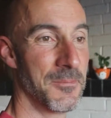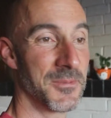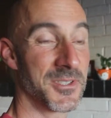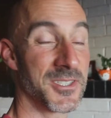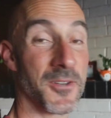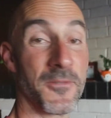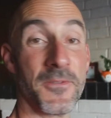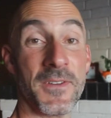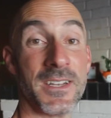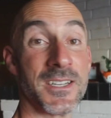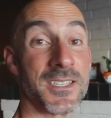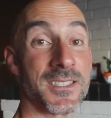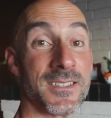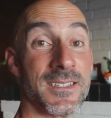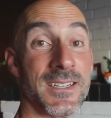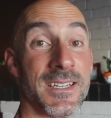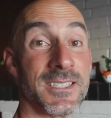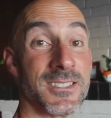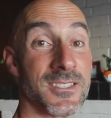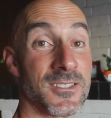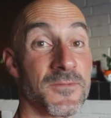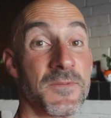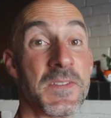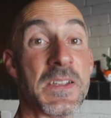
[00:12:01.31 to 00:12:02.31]
So finished the
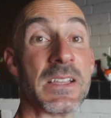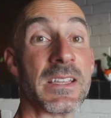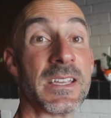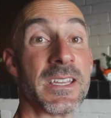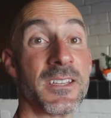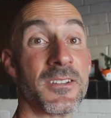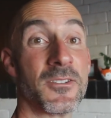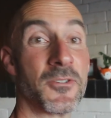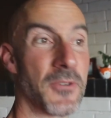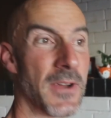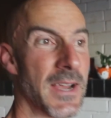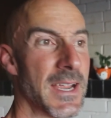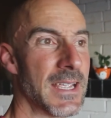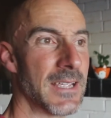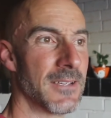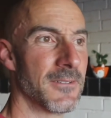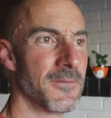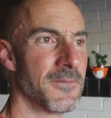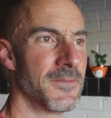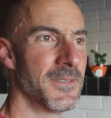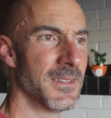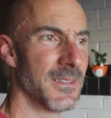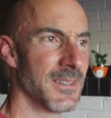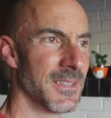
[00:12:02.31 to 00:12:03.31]
night just feeling
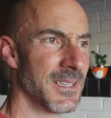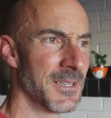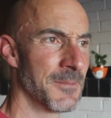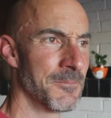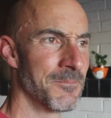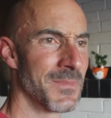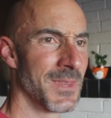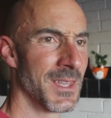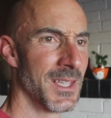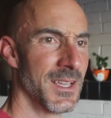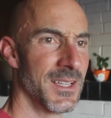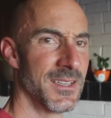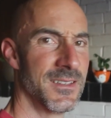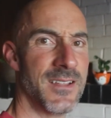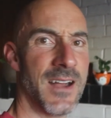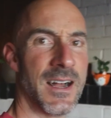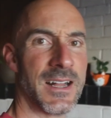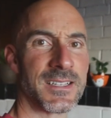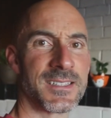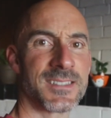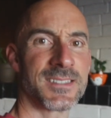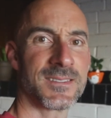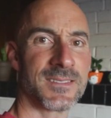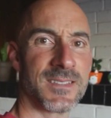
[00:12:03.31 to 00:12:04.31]
great, feeling
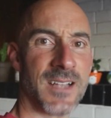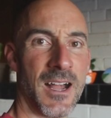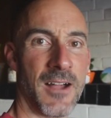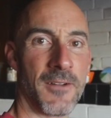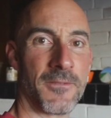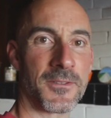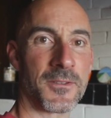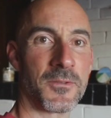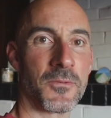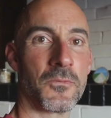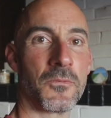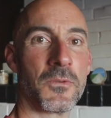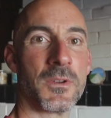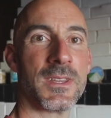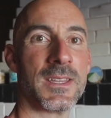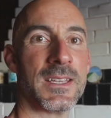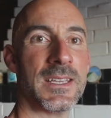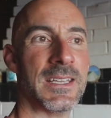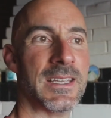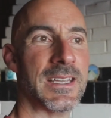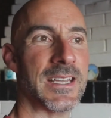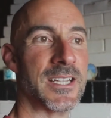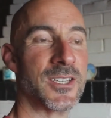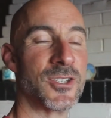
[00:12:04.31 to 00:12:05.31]
not stuffed,
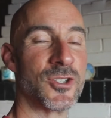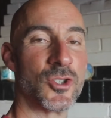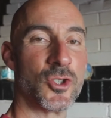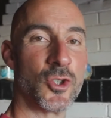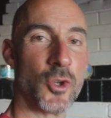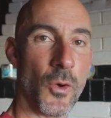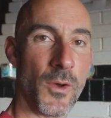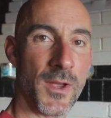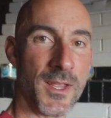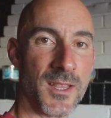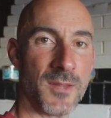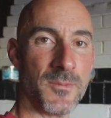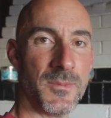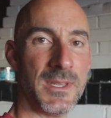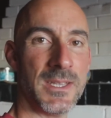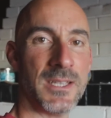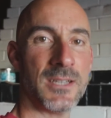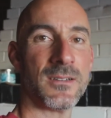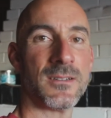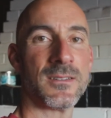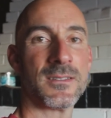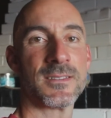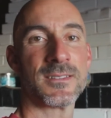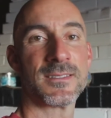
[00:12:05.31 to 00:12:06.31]
really enjoying the
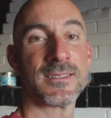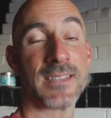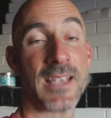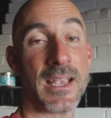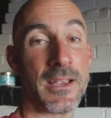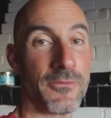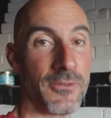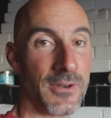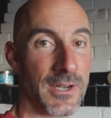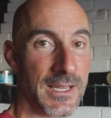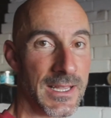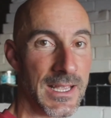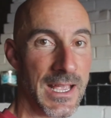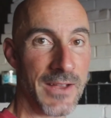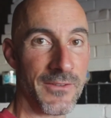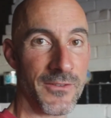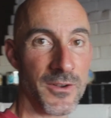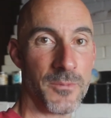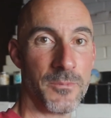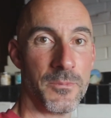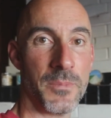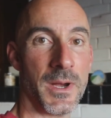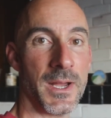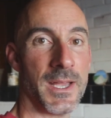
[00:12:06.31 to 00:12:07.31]
meal, savoring
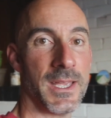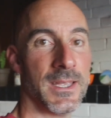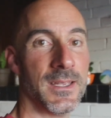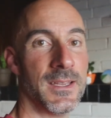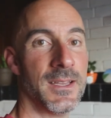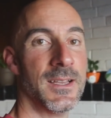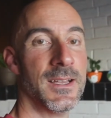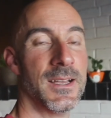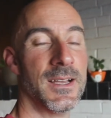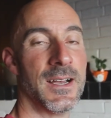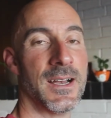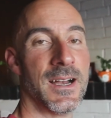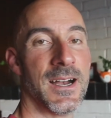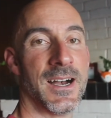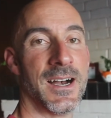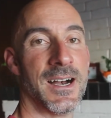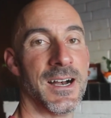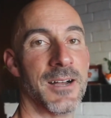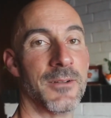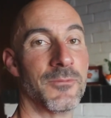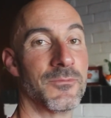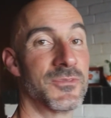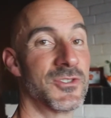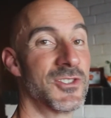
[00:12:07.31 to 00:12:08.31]
every bite.
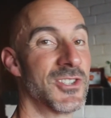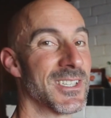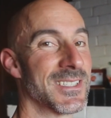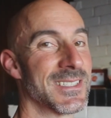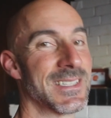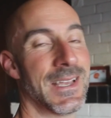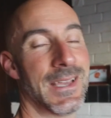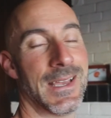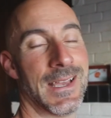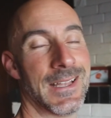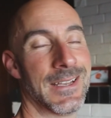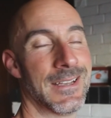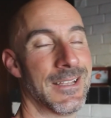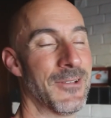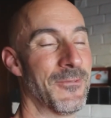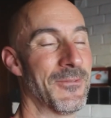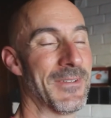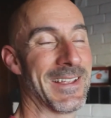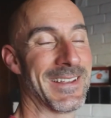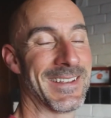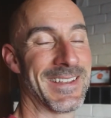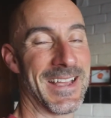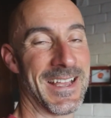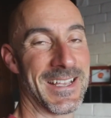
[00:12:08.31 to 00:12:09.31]
Just had a
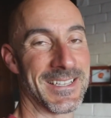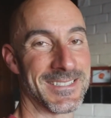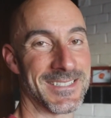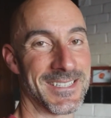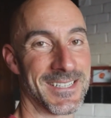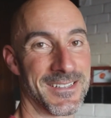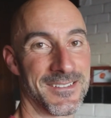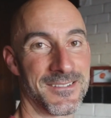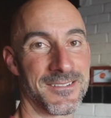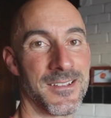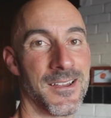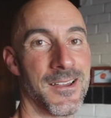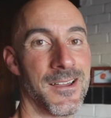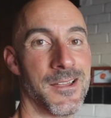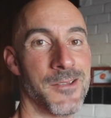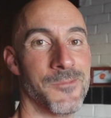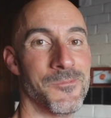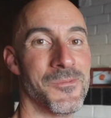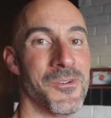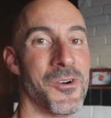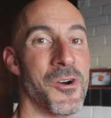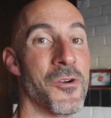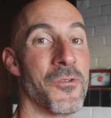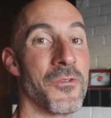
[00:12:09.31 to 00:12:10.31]
fantastic
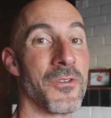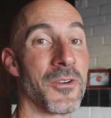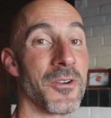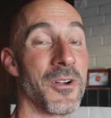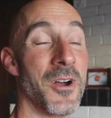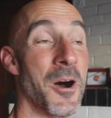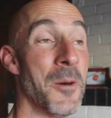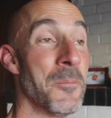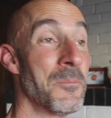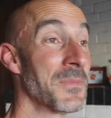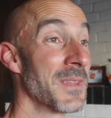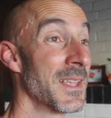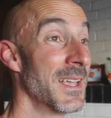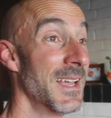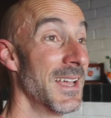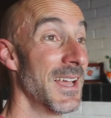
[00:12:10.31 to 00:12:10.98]
time overall.